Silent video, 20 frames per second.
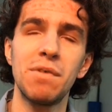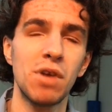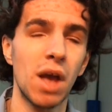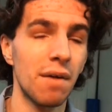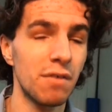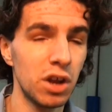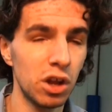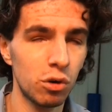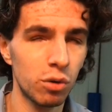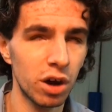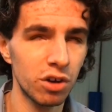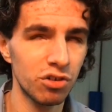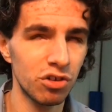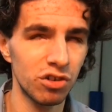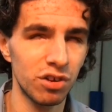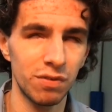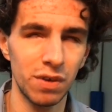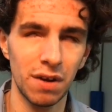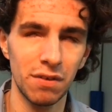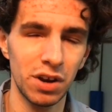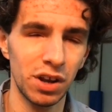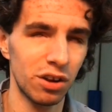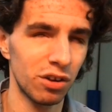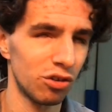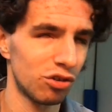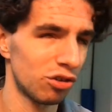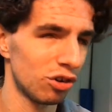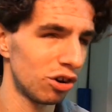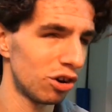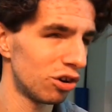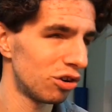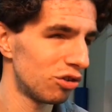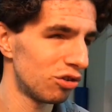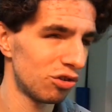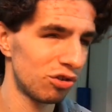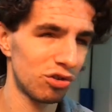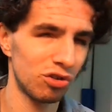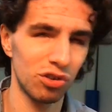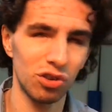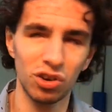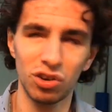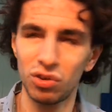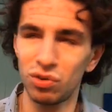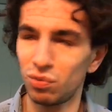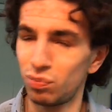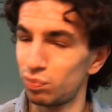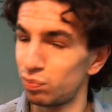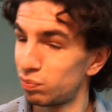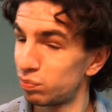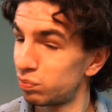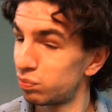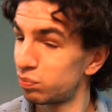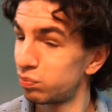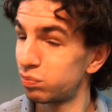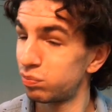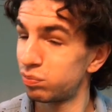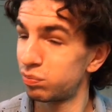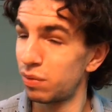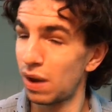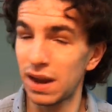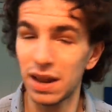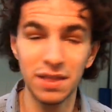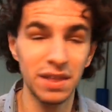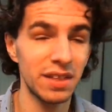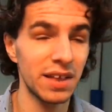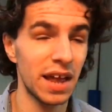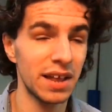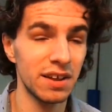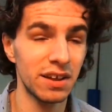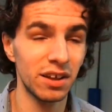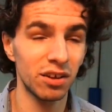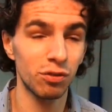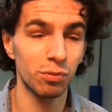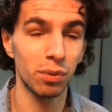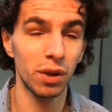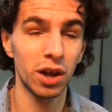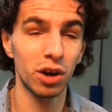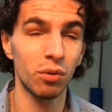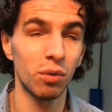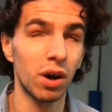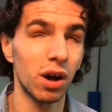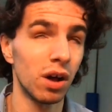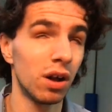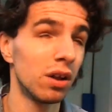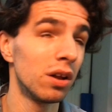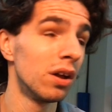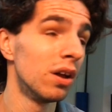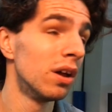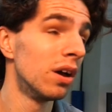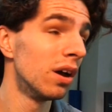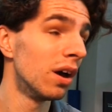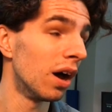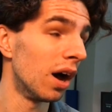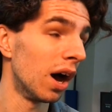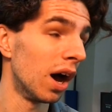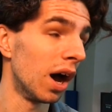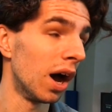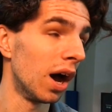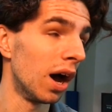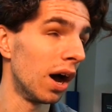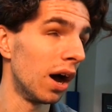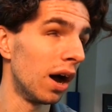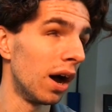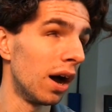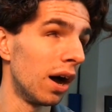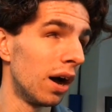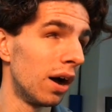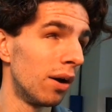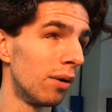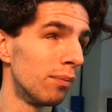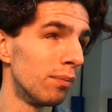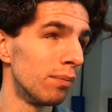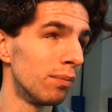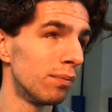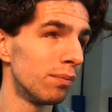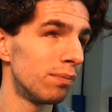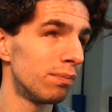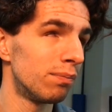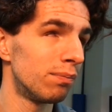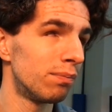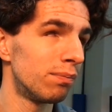if you have any questions, if you have any concerns, anything that I didn't explain well, um,